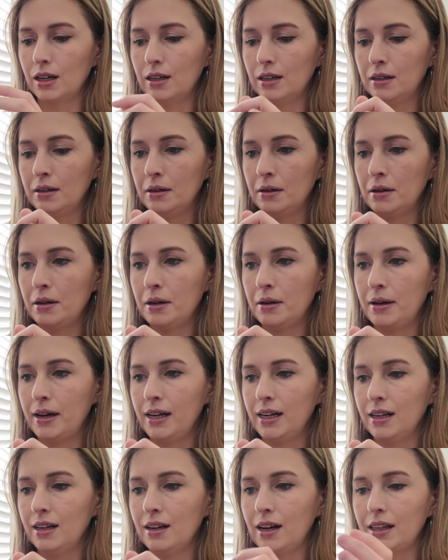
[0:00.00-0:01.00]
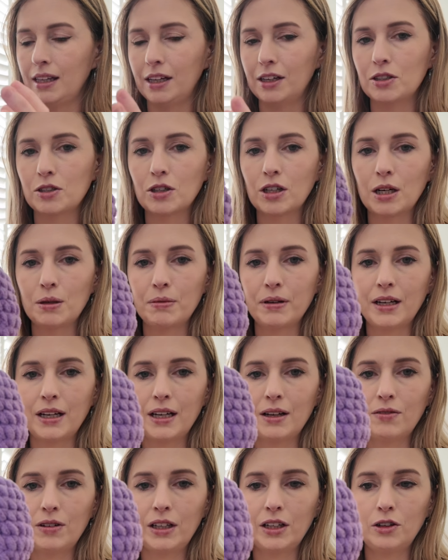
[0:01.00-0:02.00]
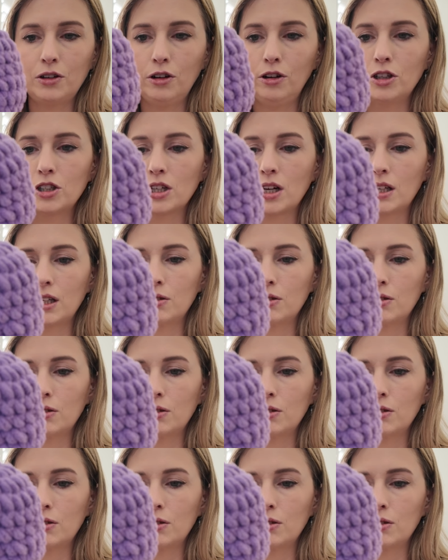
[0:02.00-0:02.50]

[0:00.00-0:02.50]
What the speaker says: And yeah, I think it's going to be really huge.